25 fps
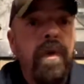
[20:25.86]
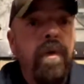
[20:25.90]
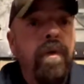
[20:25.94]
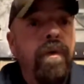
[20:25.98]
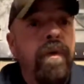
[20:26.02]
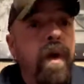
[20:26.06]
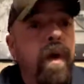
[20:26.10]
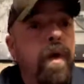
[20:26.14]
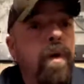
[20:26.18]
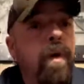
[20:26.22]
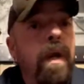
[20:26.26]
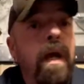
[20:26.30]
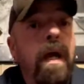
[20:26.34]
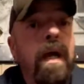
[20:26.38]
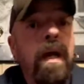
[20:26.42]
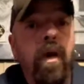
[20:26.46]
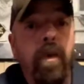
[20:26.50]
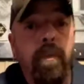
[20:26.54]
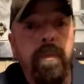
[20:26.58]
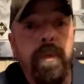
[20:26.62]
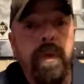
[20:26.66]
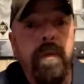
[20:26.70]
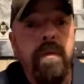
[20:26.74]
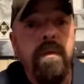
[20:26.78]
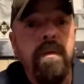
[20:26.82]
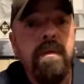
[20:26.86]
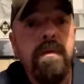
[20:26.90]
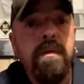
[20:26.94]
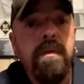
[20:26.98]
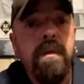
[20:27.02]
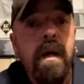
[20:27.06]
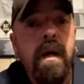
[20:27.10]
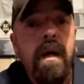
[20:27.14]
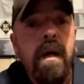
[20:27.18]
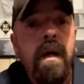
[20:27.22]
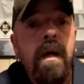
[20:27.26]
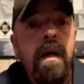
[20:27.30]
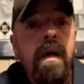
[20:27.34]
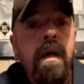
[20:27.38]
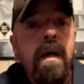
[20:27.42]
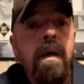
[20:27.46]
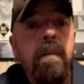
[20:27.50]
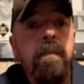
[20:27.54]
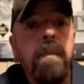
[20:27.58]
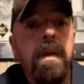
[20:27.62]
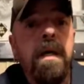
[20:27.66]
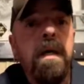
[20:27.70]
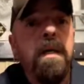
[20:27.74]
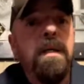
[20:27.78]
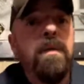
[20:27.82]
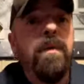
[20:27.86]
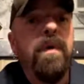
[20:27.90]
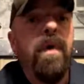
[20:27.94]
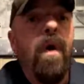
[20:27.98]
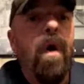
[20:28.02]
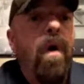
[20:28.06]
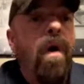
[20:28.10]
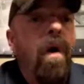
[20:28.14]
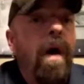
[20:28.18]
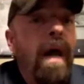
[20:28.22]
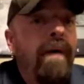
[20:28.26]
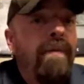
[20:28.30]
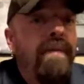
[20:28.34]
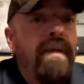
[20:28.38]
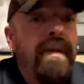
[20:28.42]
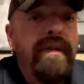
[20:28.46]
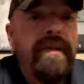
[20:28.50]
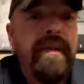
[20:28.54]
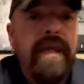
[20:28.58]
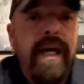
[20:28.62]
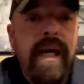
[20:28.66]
you, they want to help you. Because we all have this